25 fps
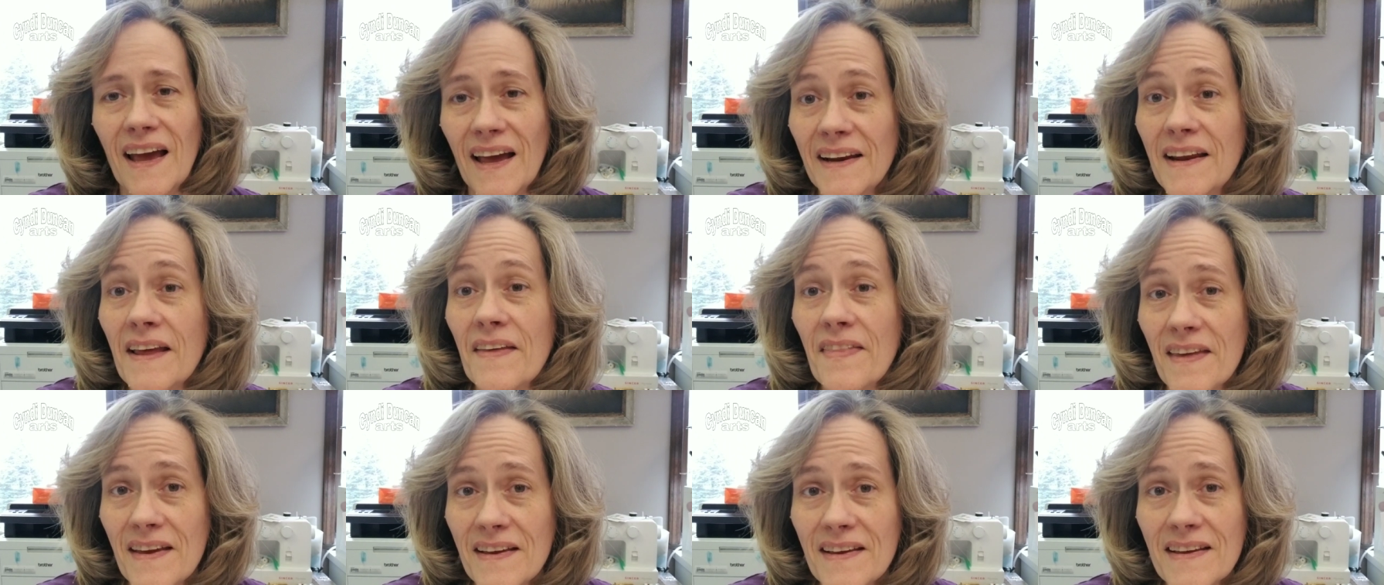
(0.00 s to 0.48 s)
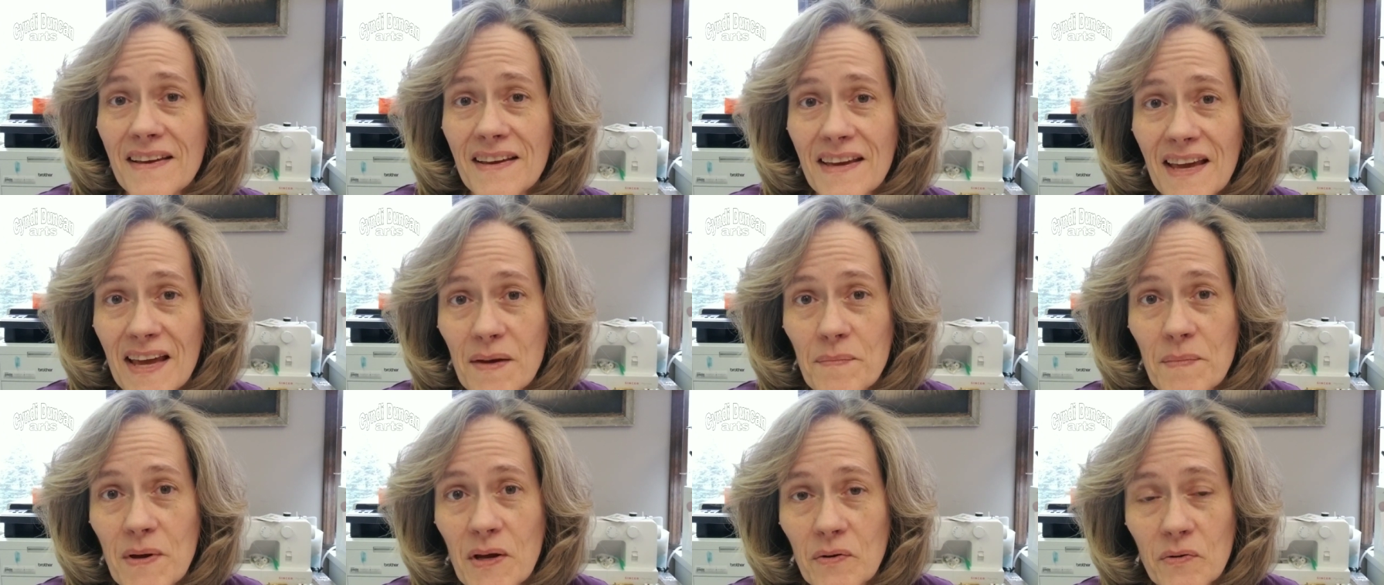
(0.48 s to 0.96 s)
and I think it
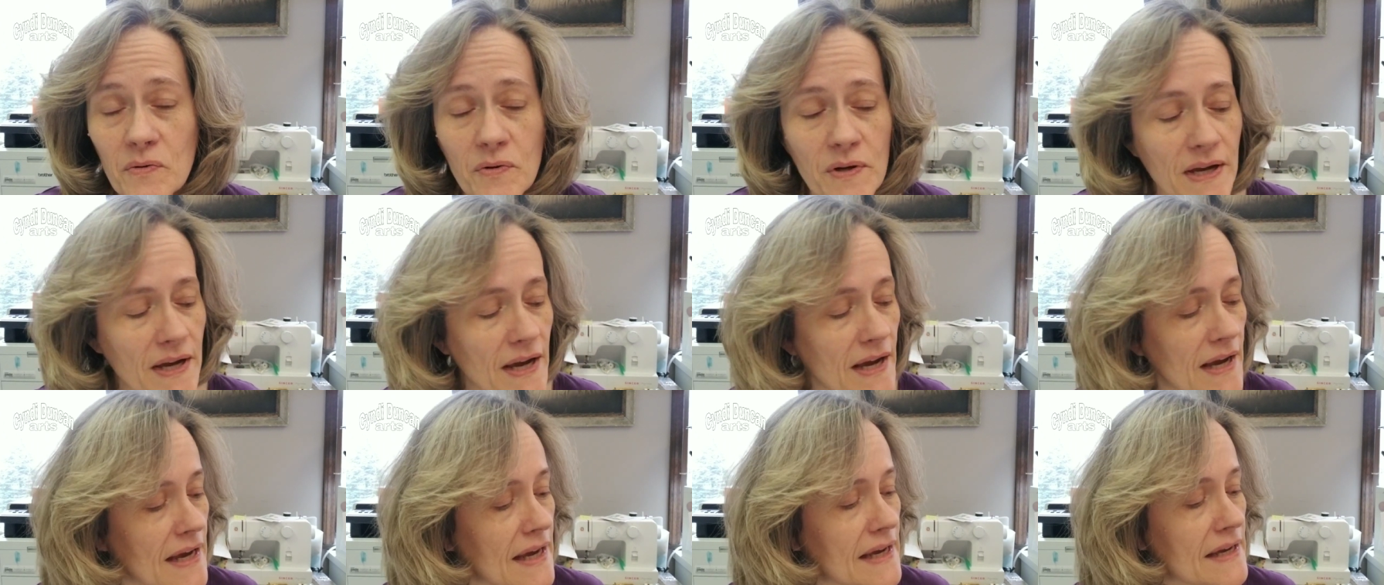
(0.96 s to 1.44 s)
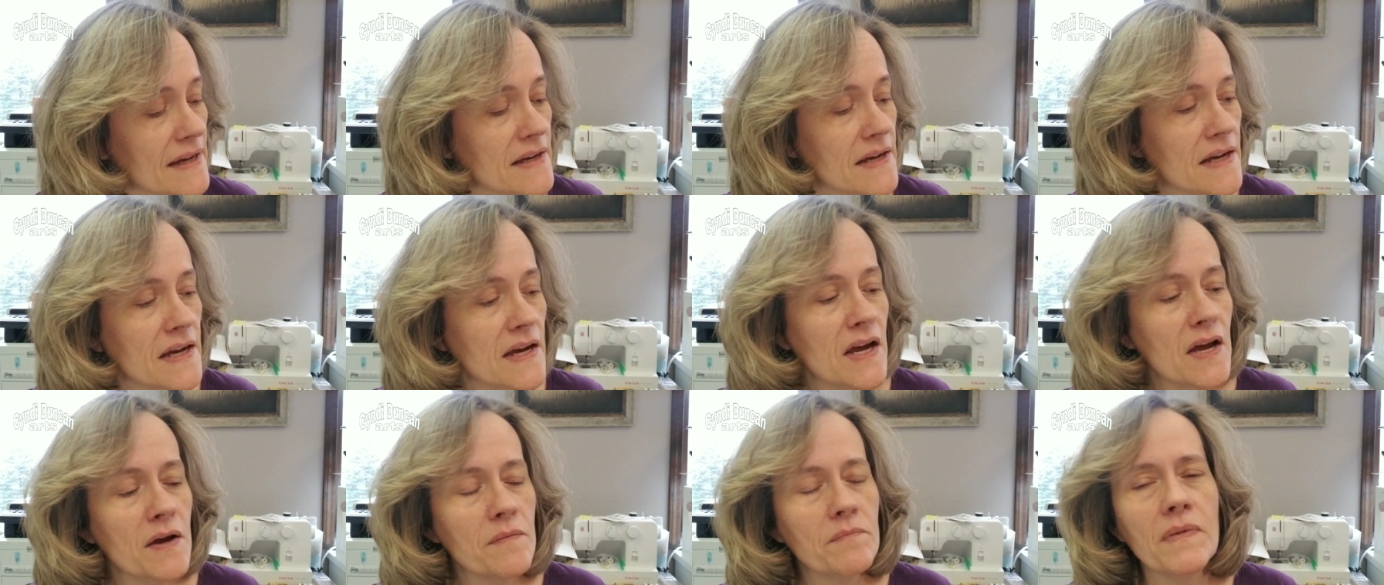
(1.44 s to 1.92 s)
came out okay
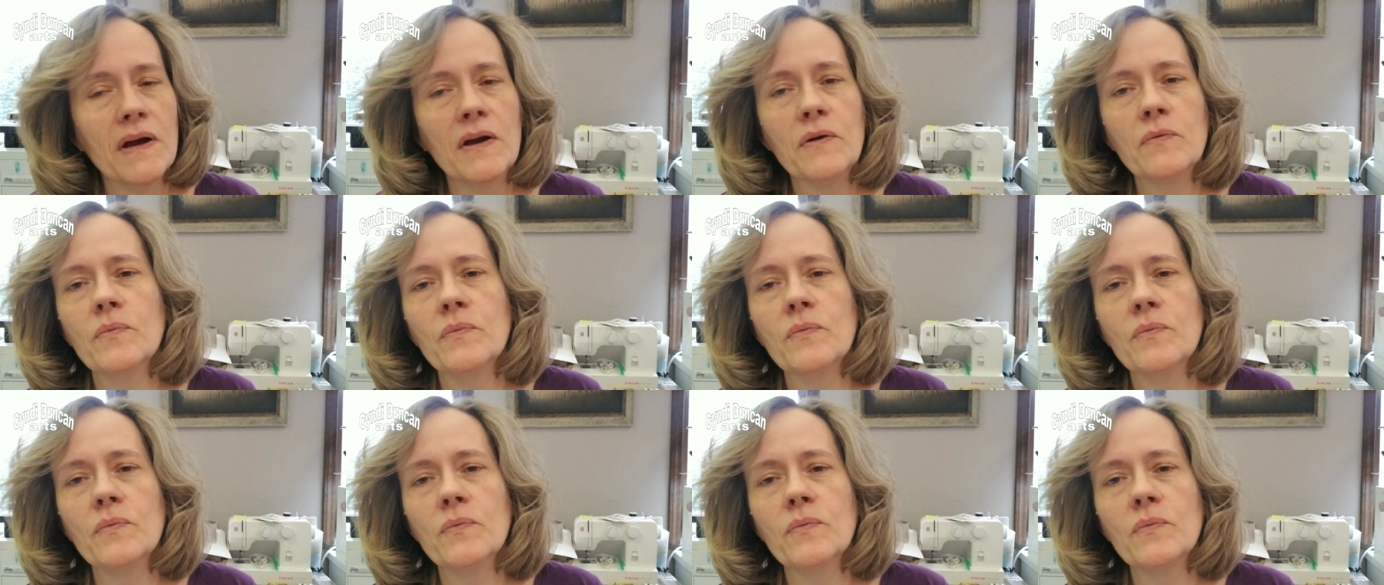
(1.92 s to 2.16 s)
my